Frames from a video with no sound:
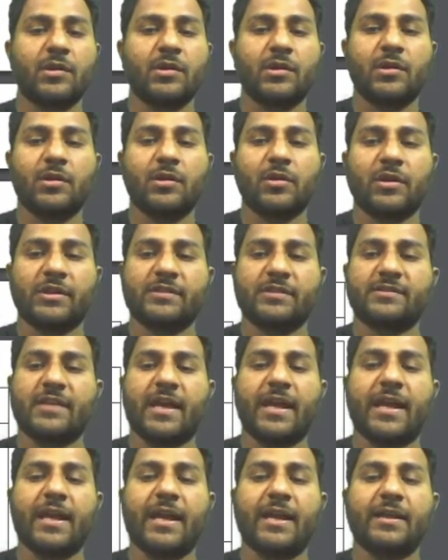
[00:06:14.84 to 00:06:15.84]
Look at this.
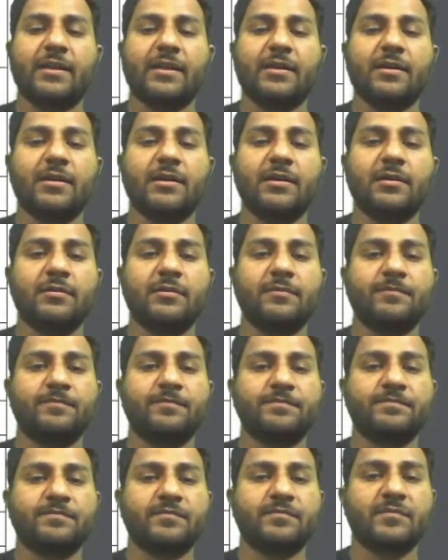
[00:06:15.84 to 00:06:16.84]
And
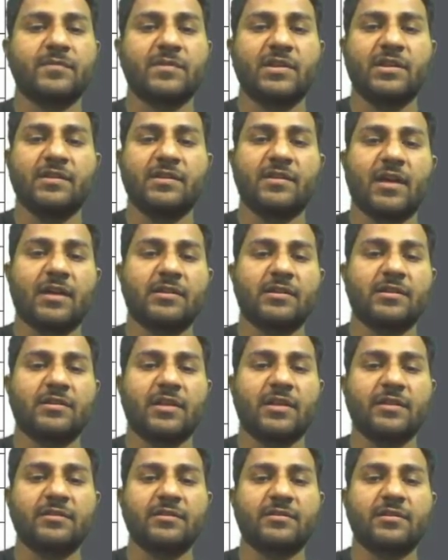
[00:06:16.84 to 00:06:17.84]
these are the
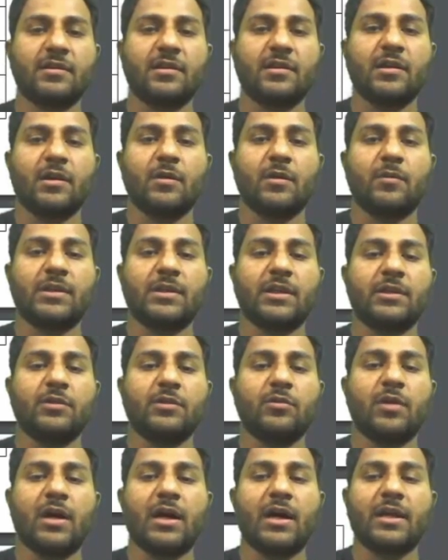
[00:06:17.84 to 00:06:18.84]
things, whether
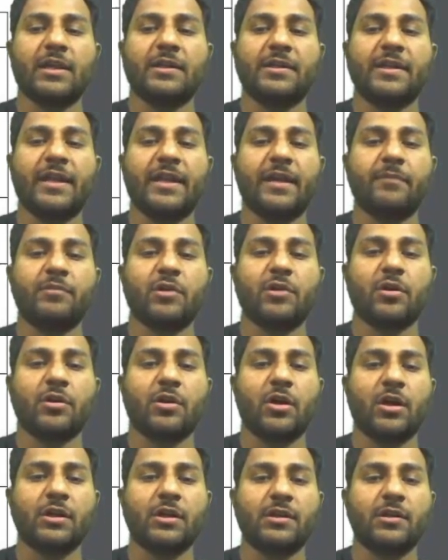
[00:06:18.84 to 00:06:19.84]
you are in debt or
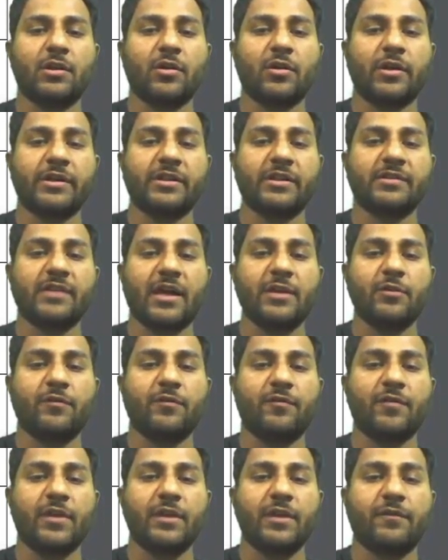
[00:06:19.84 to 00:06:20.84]
not. Look at this. Are you
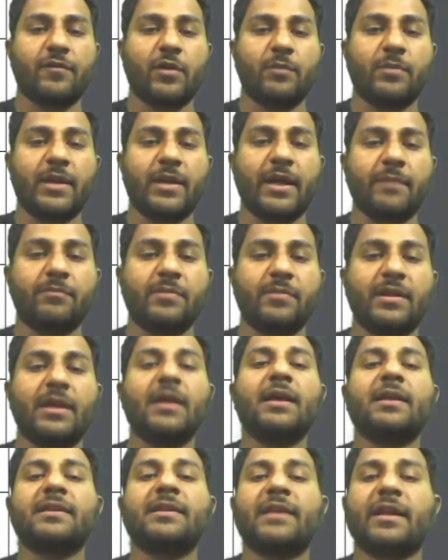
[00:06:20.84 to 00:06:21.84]
free from debt?
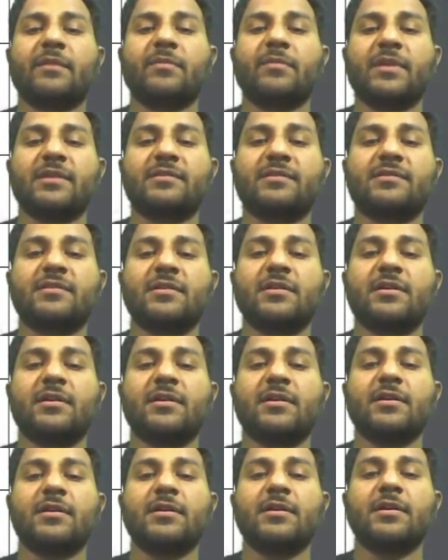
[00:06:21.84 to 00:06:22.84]
That means
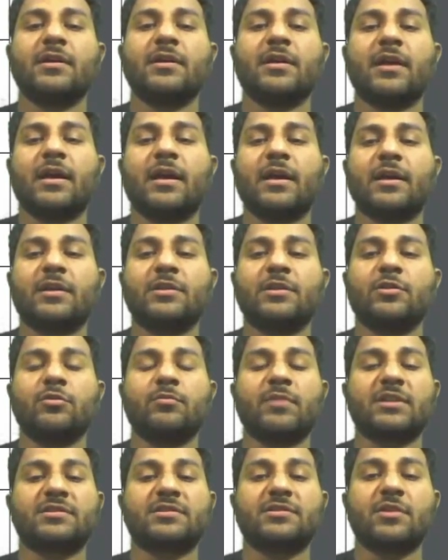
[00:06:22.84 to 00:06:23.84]
you
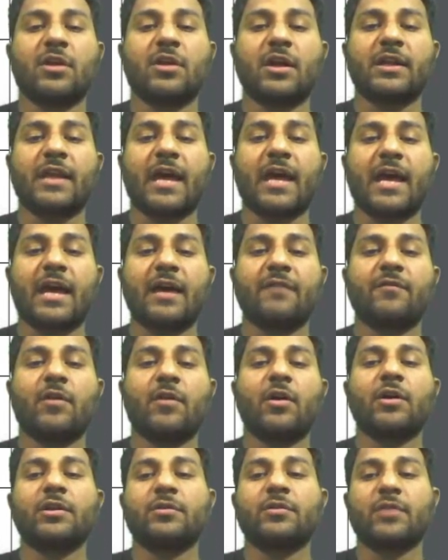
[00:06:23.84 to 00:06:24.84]
must not have,
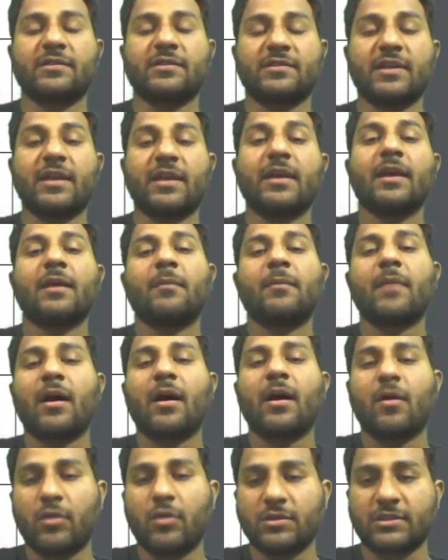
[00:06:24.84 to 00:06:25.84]
or you can say
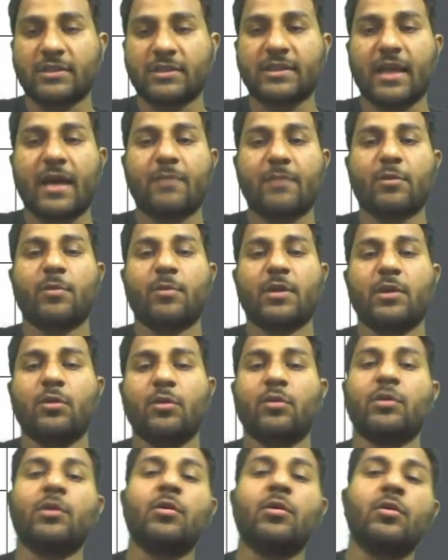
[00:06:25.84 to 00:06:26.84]
ho sakta hai aapke upar
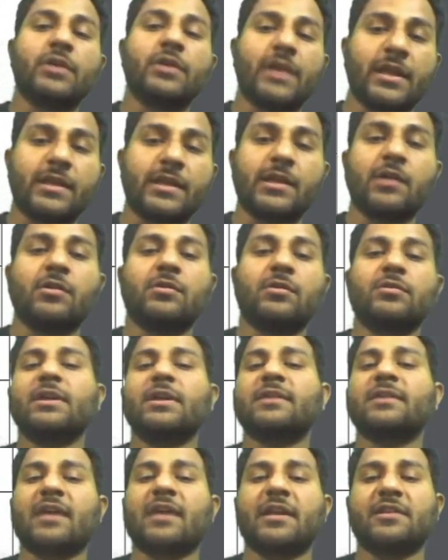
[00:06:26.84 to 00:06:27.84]
loan ho ya na ho,
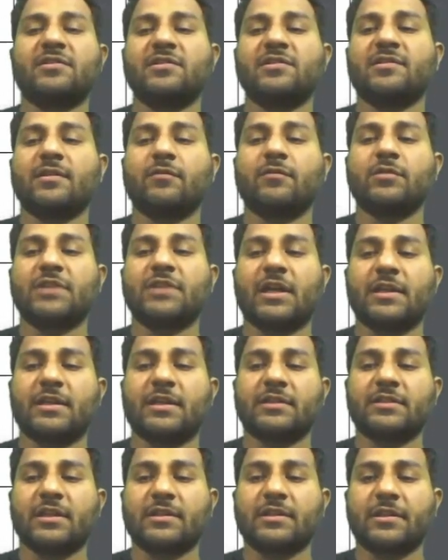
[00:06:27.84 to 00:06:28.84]
ye sari cheeze wo
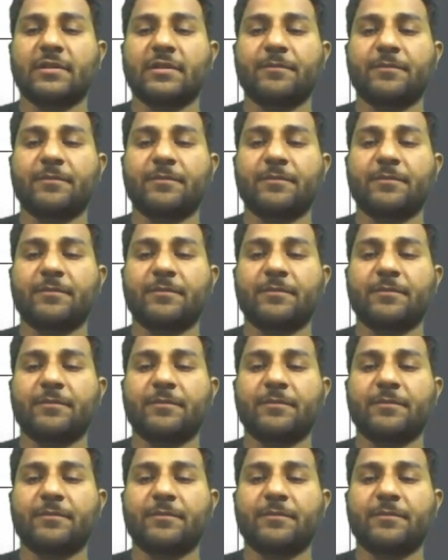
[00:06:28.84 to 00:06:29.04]
janna chahte hain.